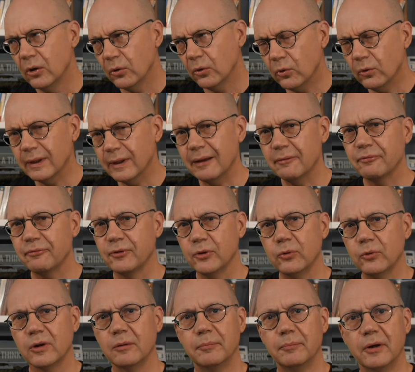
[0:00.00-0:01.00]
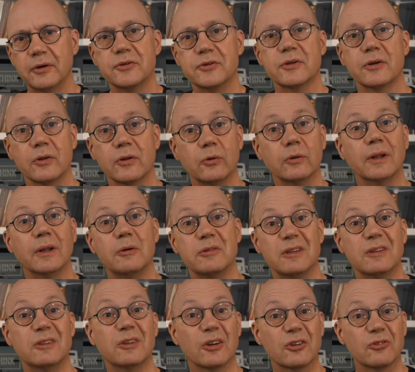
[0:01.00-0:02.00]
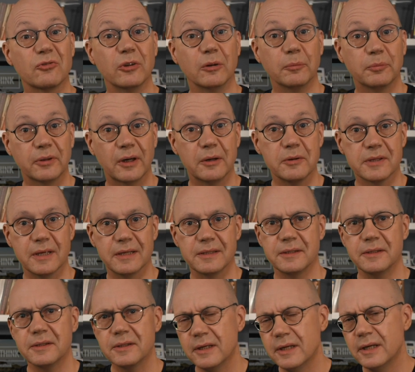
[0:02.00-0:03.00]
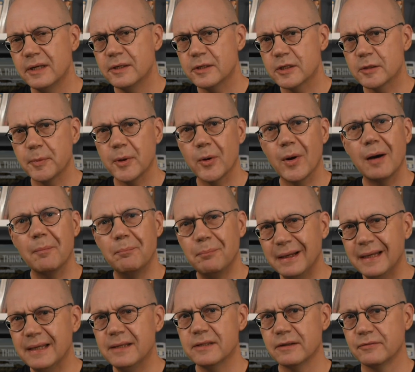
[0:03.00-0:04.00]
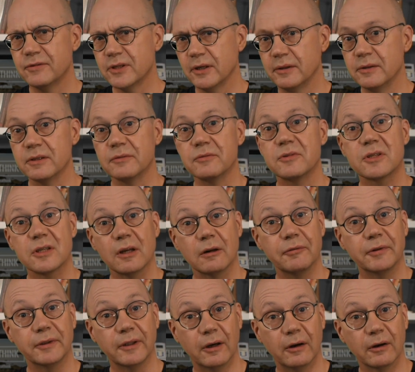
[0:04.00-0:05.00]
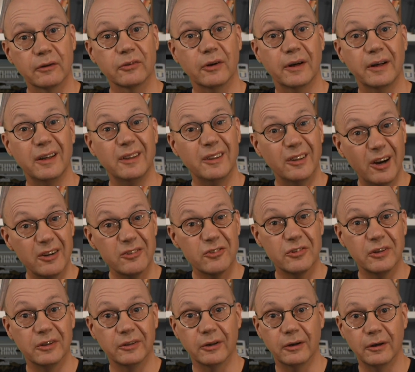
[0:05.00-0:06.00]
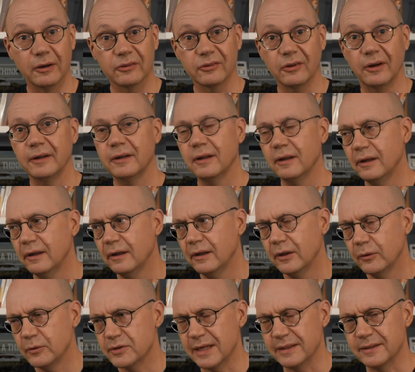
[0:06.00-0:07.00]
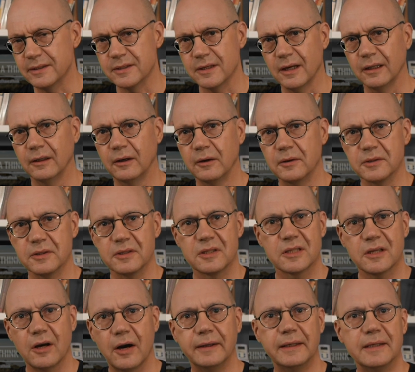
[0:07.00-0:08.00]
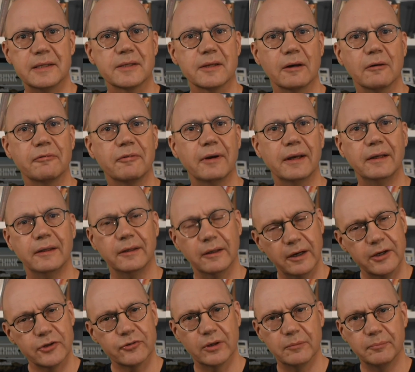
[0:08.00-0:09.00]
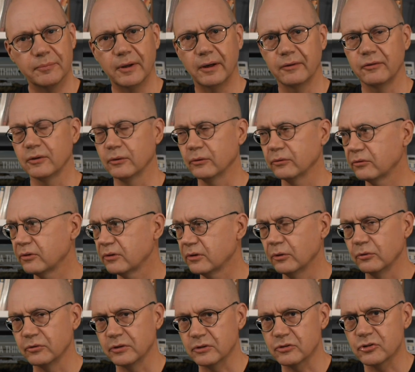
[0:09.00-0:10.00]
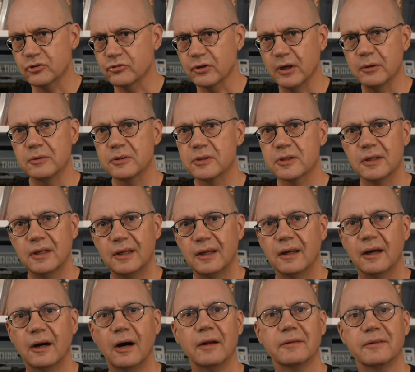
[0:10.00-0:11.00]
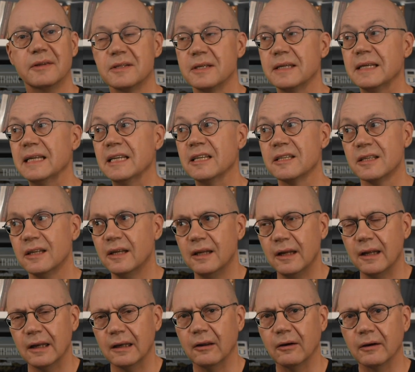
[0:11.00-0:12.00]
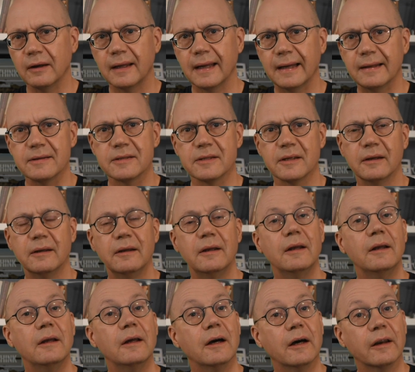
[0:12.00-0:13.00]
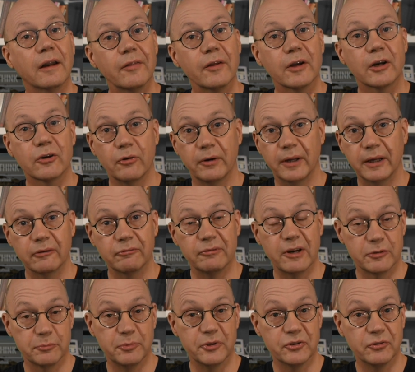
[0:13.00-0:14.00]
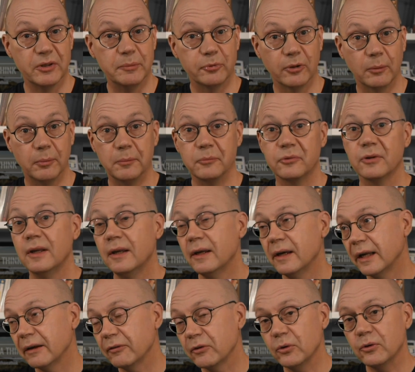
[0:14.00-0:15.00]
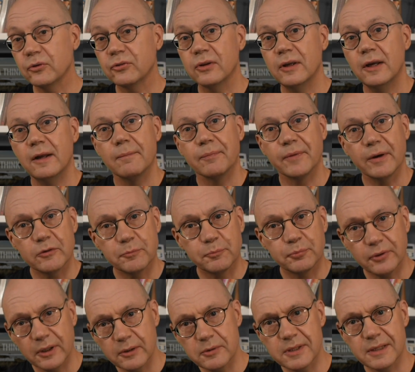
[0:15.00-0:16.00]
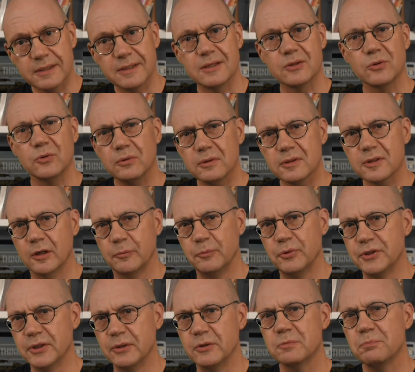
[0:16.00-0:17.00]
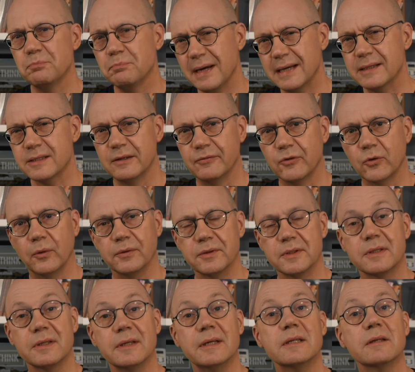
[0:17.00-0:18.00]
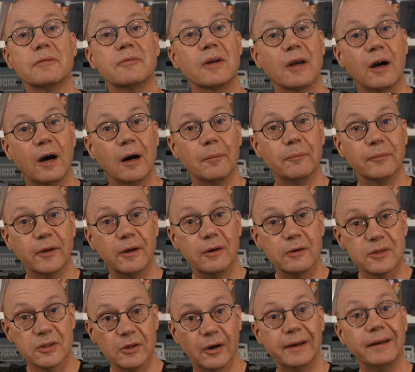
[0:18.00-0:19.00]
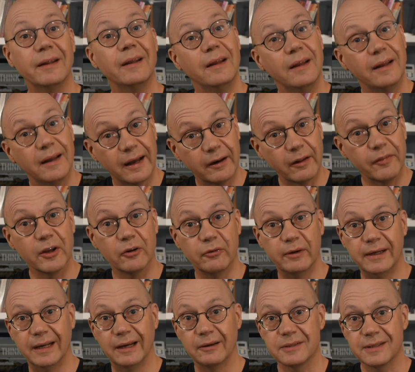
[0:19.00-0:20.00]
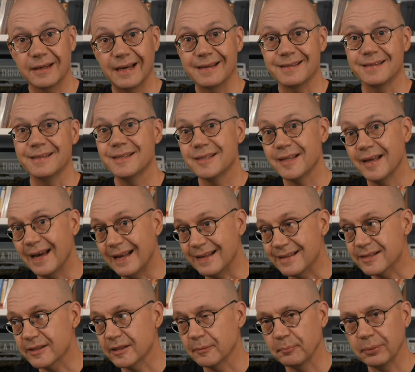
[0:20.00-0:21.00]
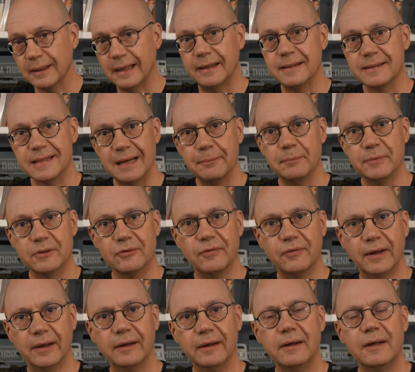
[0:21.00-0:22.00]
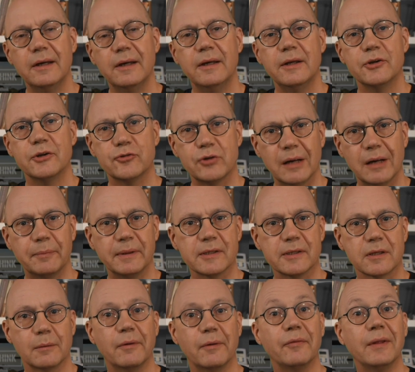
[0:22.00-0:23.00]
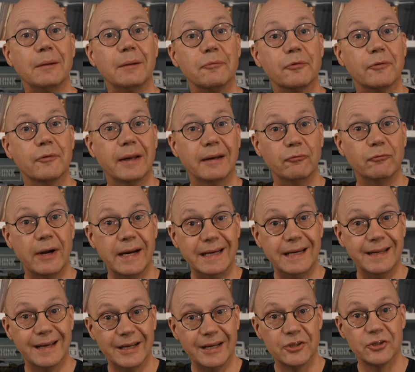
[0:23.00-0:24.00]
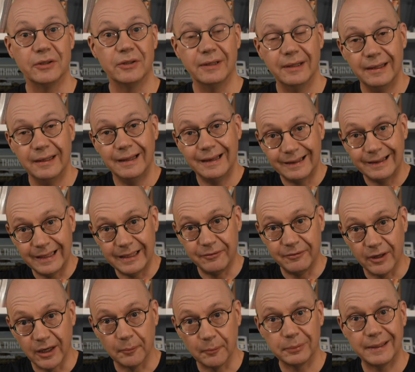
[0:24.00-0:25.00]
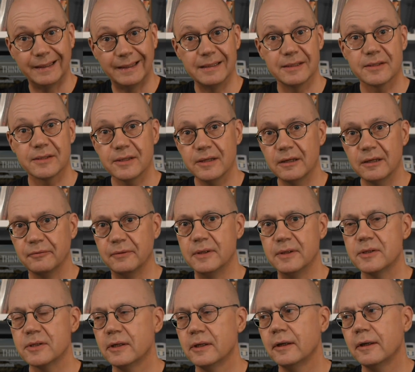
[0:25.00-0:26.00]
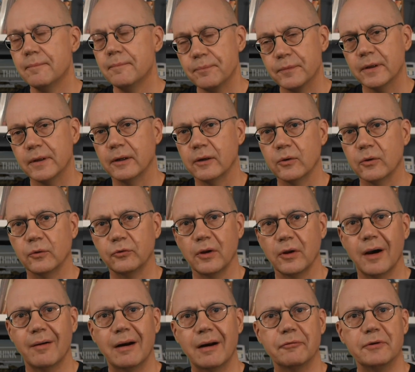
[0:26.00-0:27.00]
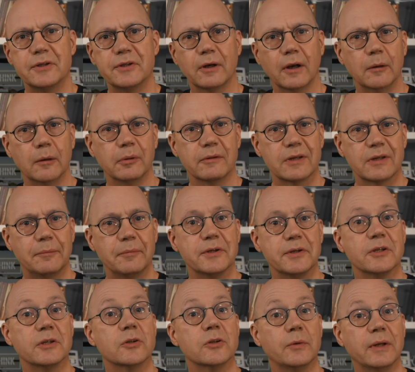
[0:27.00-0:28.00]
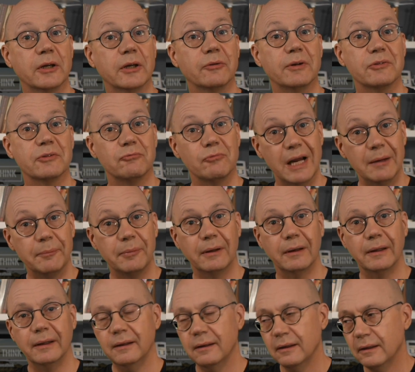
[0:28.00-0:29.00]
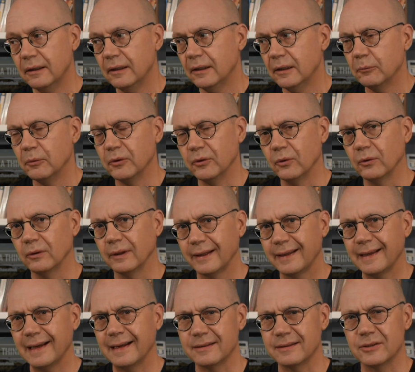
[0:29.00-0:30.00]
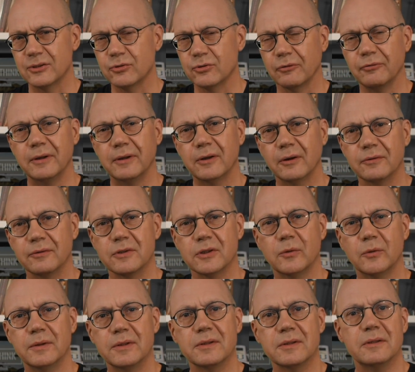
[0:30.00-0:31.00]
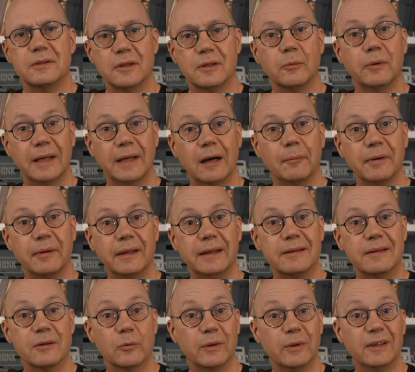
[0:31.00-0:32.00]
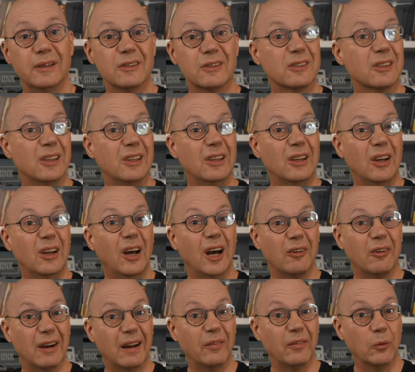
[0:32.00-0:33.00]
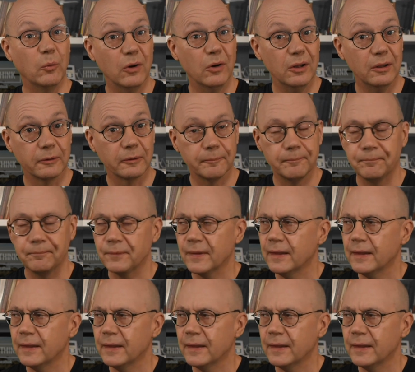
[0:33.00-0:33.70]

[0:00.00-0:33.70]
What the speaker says: All that fuel combustion and all those industrial processes spew out millions of tons of sulfur dioxide and nitrogen dioxide, which enters our lungs as tiny sulfate and nitrate particles, causing strokes, heart disease, lung cancer, and other chronic respiratory problems. And of course, those processes also produce massive quantities of carbon dioxide and other greenhouse gases that enter the planet's atmosphere, trapping some of the infrared radiation leaving our planet's surface and causing our average global temperature to increase rapidly, with all the catastrophic consequences that we're now beginning to witness around the world.